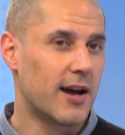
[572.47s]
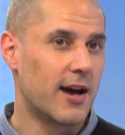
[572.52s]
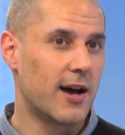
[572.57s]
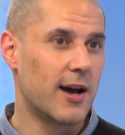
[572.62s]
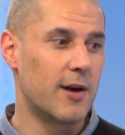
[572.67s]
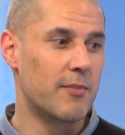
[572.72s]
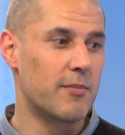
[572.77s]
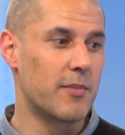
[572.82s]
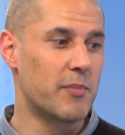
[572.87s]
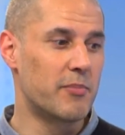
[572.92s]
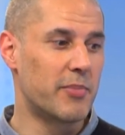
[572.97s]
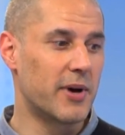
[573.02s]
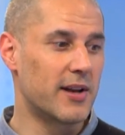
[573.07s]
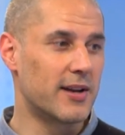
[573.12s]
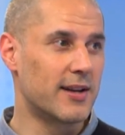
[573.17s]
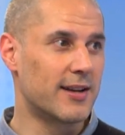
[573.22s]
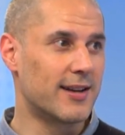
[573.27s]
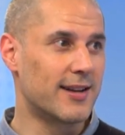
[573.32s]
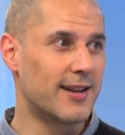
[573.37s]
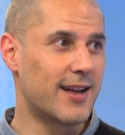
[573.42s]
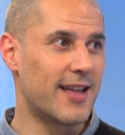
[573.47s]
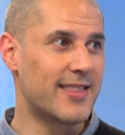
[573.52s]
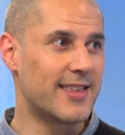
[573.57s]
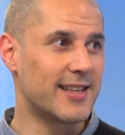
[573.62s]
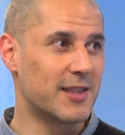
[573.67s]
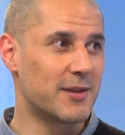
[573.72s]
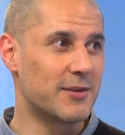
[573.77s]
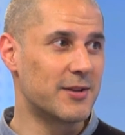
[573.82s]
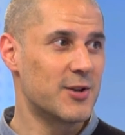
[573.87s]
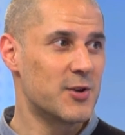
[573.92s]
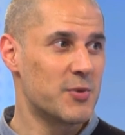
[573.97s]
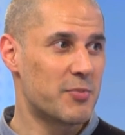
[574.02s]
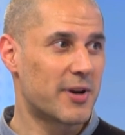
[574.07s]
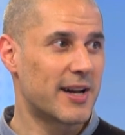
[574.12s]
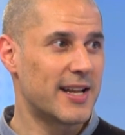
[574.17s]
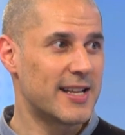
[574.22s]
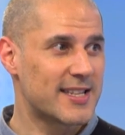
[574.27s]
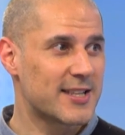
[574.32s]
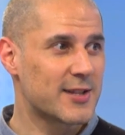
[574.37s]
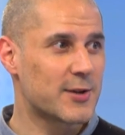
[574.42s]
But I think the new
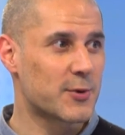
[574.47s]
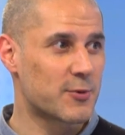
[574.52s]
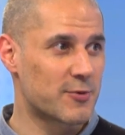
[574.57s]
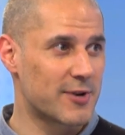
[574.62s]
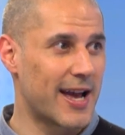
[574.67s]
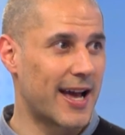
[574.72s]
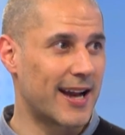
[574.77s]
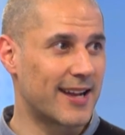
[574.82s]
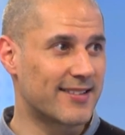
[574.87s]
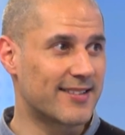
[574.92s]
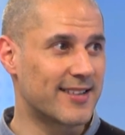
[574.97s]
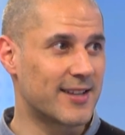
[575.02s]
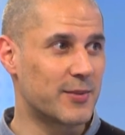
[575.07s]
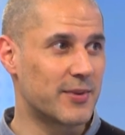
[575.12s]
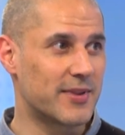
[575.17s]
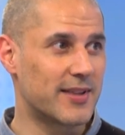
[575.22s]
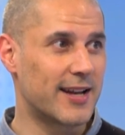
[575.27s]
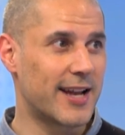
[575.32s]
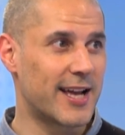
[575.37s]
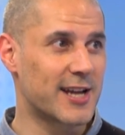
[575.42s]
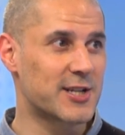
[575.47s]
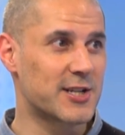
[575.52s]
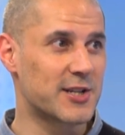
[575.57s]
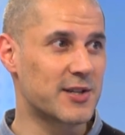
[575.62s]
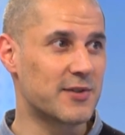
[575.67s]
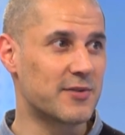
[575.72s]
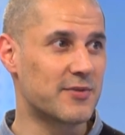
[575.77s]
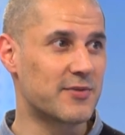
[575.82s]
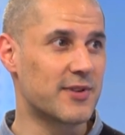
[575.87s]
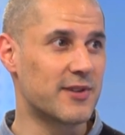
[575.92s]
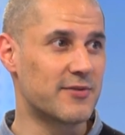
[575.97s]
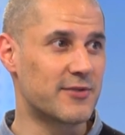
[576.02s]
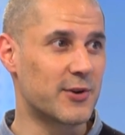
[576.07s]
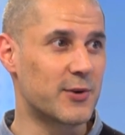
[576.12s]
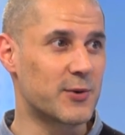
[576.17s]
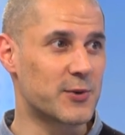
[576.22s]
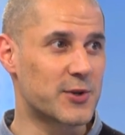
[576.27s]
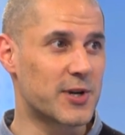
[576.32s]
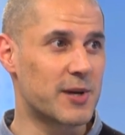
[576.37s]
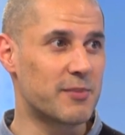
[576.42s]
political reality with the election of
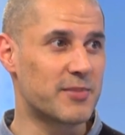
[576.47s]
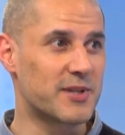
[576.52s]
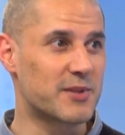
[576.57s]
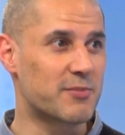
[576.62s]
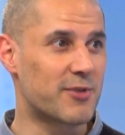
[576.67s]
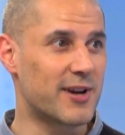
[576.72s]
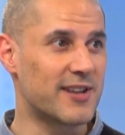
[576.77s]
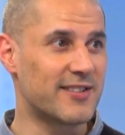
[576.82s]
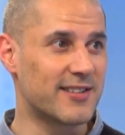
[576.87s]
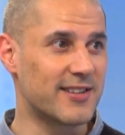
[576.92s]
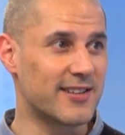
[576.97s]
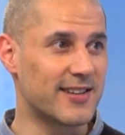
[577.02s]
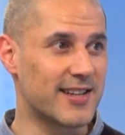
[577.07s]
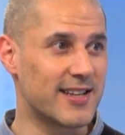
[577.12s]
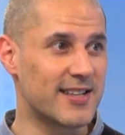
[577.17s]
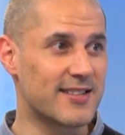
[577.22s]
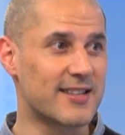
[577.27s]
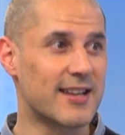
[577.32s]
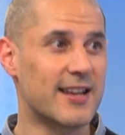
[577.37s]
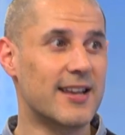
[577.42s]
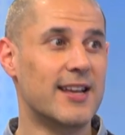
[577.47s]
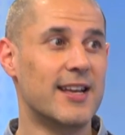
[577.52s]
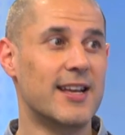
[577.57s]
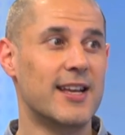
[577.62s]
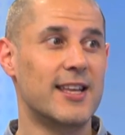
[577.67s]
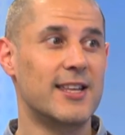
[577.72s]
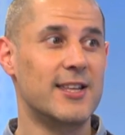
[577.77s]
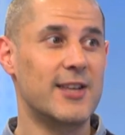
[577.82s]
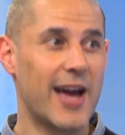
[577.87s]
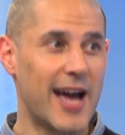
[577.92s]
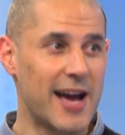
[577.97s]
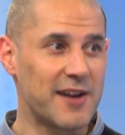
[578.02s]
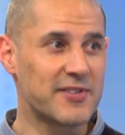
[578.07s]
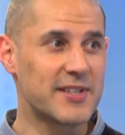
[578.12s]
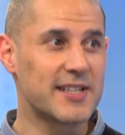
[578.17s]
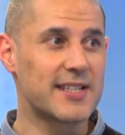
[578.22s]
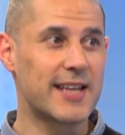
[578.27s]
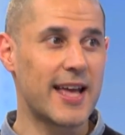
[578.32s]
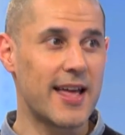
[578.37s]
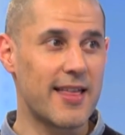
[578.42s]
Donald Trump as president is you have
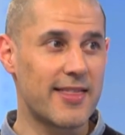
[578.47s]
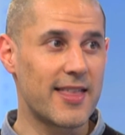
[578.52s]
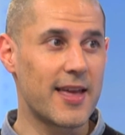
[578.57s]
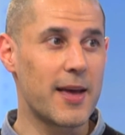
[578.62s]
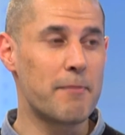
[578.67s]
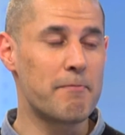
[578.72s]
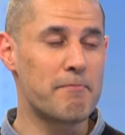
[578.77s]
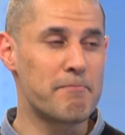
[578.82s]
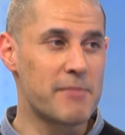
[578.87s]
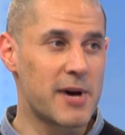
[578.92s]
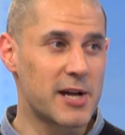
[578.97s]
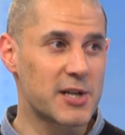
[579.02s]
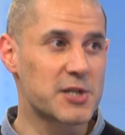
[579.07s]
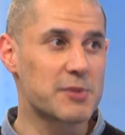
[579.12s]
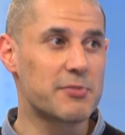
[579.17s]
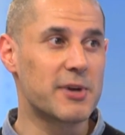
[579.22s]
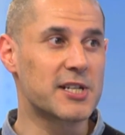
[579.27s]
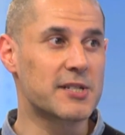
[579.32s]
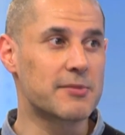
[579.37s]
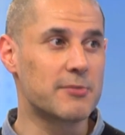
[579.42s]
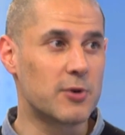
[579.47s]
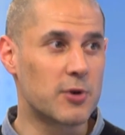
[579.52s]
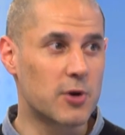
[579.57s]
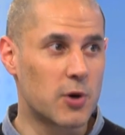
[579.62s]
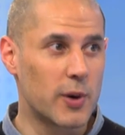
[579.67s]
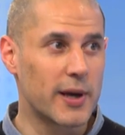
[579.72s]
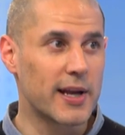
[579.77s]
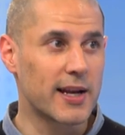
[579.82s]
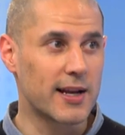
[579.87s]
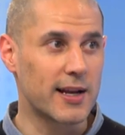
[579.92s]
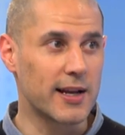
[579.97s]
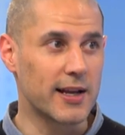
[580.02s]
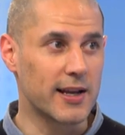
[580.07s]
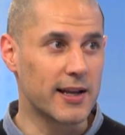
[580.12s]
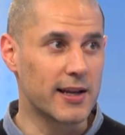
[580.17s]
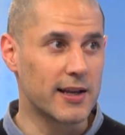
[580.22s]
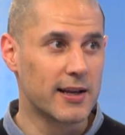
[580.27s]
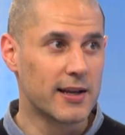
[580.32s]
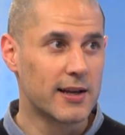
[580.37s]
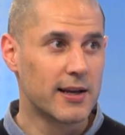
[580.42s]
to get there much, much more
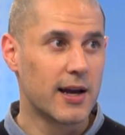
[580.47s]
quickly.